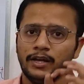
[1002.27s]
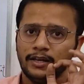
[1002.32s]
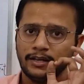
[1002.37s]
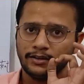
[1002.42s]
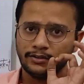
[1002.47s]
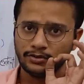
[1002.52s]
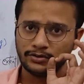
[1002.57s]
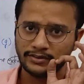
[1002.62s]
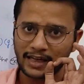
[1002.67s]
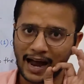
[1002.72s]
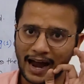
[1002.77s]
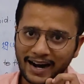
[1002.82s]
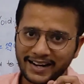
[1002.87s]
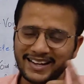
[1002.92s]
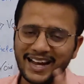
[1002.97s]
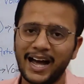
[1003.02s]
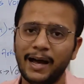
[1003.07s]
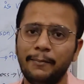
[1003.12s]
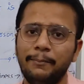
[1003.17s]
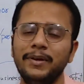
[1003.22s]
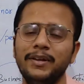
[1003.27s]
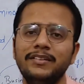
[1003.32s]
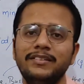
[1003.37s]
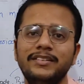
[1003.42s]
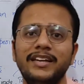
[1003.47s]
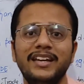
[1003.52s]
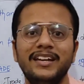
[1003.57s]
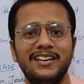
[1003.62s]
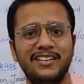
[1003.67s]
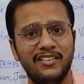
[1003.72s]
So that happens
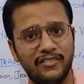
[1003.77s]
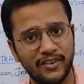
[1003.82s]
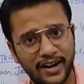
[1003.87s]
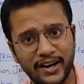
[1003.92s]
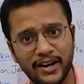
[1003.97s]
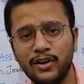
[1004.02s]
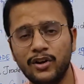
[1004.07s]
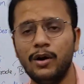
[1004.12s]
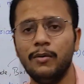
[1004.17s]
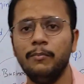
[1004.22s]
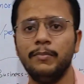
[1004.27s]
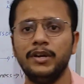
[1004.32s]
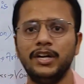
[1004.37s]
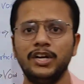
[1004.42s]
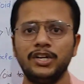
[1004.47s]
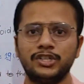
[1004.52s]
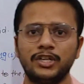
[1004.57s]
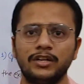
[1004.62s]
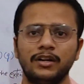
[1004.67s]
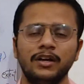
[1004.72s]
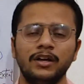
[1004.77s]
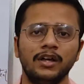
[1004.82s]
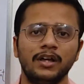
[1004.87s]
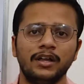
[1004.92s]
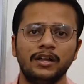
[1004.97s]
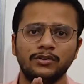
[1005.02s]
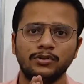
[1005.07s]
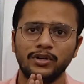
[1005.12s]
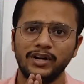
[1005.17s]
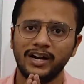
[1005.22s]
in a trade combination.
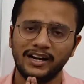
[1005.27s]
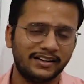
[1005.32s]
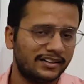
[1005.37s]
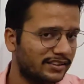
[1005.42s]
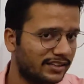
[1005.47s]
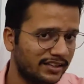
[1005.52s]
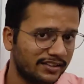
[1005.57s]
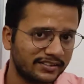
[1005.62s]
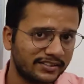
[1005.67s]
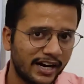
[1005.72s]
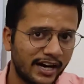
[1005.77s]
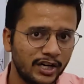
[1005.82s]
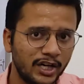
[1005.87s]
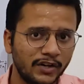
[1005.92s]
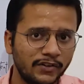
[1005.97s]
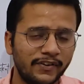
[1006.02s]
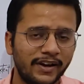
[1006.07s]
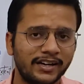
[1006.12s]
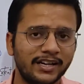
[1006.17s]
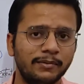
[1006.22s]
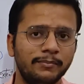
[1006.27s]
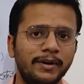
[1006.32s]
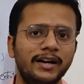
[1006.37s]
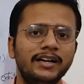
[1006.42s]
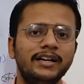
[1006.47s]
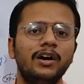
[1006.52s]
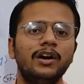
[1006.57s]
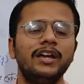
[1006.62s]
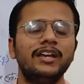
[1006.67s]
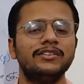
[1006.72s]
So this kind of
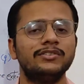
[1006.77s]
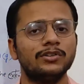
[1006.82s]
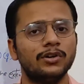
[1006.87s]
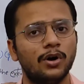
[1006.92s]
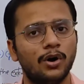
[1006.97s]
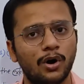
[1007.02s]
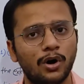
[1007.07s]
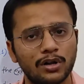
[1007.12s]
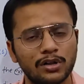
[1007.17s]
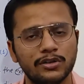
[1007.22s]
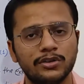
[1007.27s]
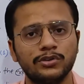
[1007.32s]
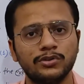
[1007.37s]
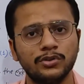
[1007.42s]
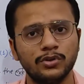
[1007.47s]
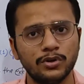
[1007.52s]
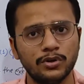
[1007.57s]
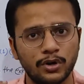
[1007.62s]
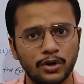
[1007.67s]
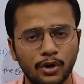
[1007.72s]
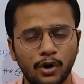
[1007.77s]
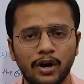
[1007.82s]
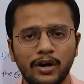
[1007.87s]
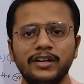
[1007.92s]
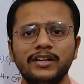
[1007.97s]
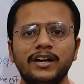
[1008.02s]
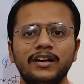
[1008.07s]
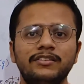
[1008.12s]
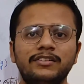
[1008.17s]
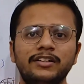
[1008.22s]
agreement is also
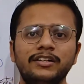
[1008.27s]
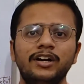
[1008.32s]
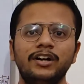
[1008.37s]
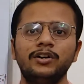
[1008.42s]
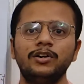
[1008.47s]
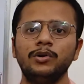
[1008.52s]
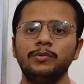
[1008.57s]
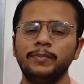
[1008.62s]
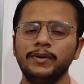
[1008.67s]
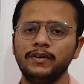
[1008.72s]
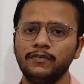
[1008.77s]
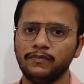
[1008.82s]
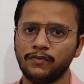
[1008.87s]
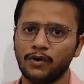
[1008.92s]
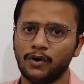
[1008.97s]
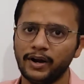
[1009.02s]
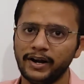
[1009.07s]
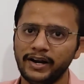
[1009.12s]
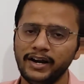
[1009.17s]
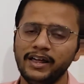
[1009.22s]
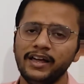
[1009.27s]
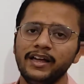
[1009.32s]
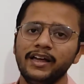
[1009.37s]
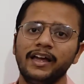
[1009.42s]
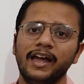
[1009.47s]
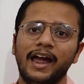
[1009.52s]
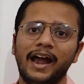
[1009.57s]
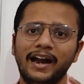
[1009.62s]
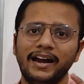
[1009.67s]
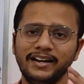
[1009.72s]
not considered to be void
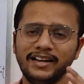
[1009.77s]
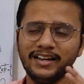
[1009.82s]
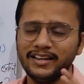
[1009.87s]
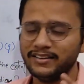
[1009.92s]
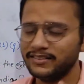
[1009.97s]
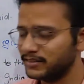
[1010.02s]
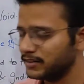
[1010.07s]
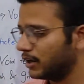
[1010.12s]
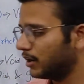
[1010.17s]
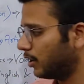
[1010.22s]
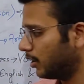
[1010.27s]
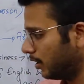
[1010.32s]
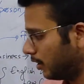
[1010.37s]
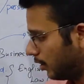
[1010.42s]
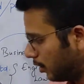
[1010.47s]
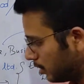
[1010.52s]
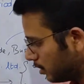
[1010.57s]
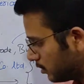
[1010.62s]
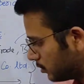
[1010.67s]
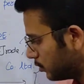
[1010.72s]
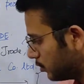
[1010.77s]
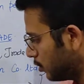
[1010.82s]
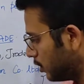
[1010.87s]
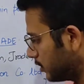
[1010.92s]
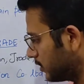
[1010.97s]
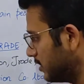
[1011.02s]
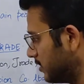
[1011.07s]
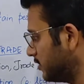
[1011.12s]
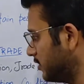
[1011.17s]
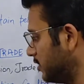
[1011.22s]
and is also not
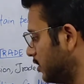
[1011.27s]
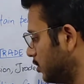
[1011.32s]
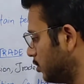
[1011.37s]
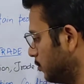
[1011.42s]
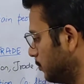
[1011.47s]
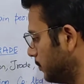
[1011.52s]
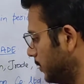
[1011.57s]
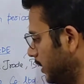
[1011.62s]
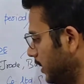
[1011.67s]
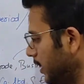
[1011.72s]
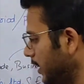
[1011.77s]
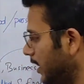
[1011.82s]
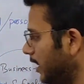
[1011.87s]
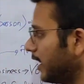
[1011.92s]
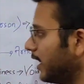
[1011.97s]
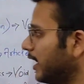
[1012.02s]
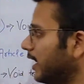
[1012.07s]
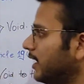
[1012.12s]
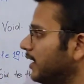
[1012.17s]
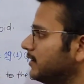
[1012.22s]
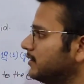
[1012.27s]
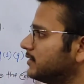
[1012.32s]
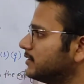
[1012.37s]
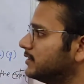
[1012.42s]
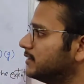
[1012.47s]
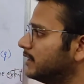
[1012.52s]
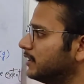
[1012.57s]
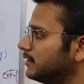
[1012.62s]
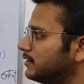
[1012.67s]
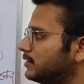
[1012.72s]
considered to be against
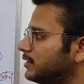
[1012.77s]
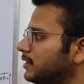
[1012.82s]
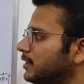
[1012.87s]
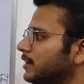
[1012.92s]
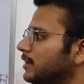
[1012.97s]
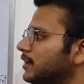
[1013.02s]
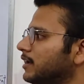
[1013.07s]
this